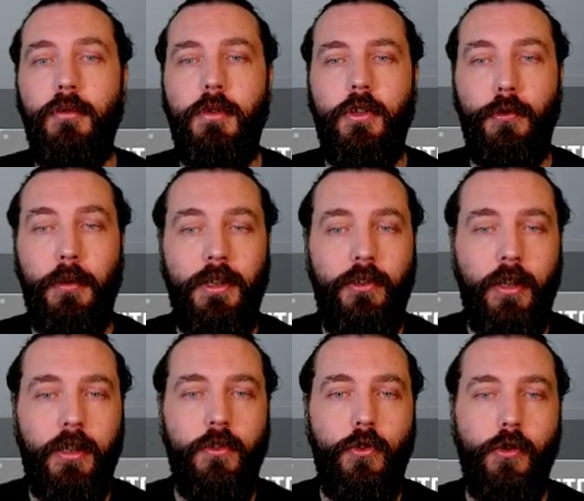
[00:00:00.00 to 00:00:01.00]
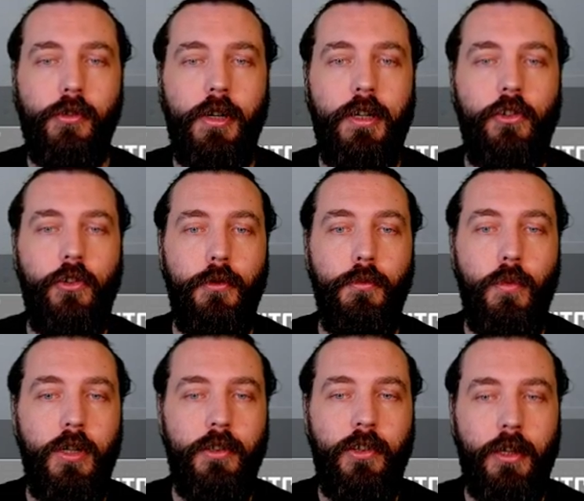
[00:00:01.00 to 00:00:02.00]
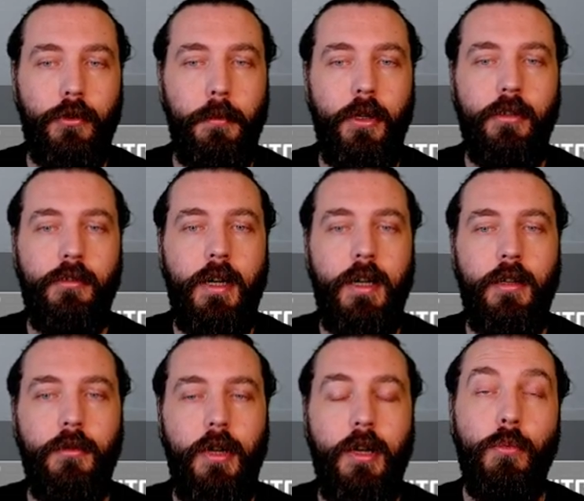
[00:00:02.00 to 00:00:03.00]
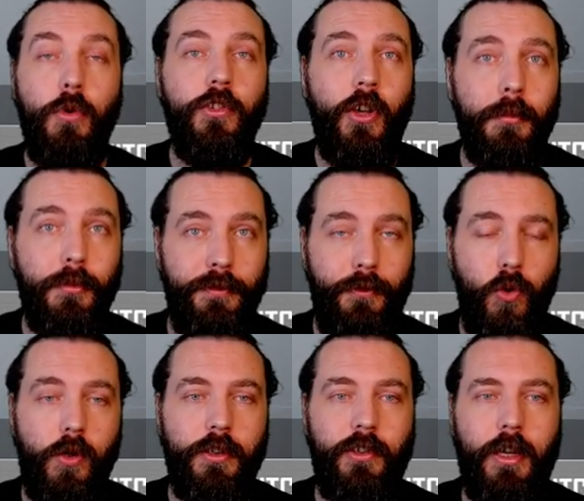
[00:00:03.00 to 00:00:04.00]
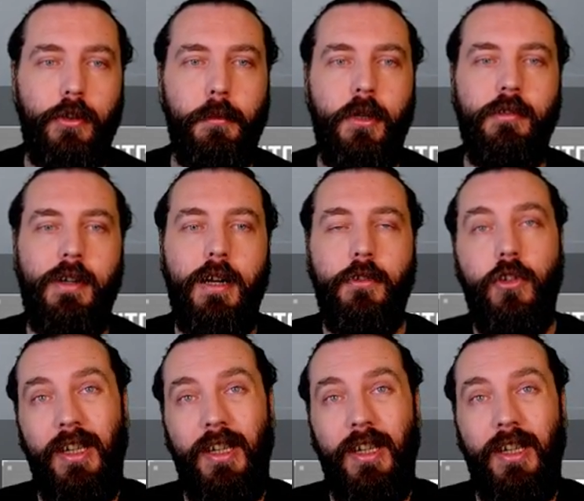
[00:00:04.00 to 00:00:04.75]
with a 20-second duration, one times 4 attacks per round.